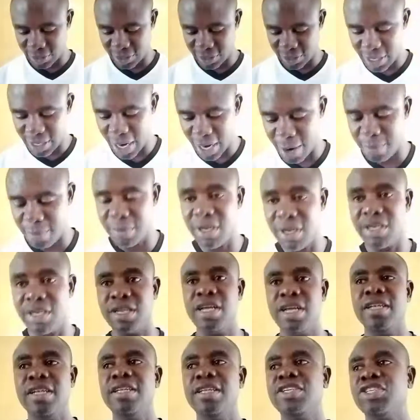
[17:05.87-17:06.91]

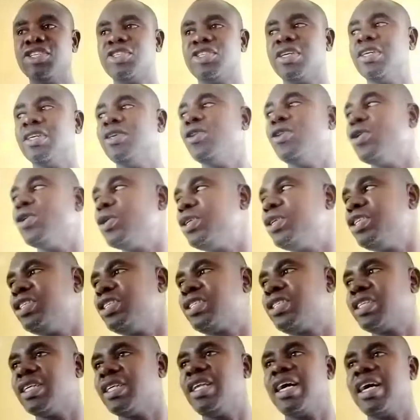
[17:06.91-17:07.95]
literature, old
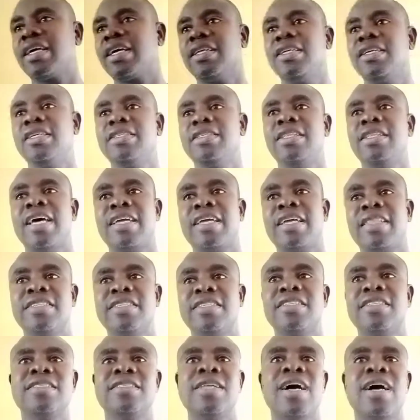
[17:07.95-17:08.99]
literature like this
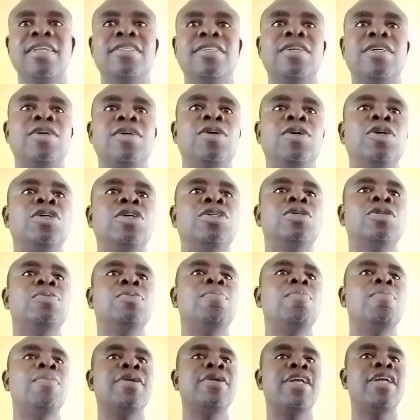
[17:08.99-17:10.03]
is that
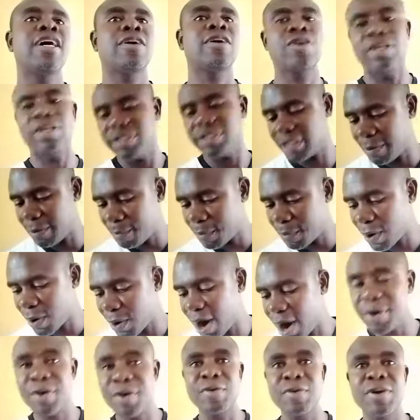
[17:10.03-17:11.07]
the
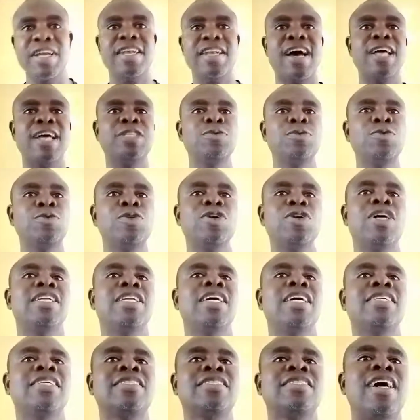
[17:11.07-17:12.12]
contemporary readers would
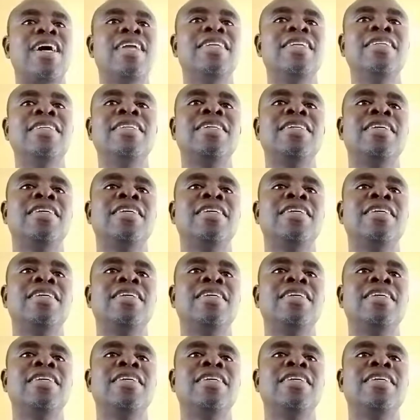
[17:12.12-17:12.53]
understand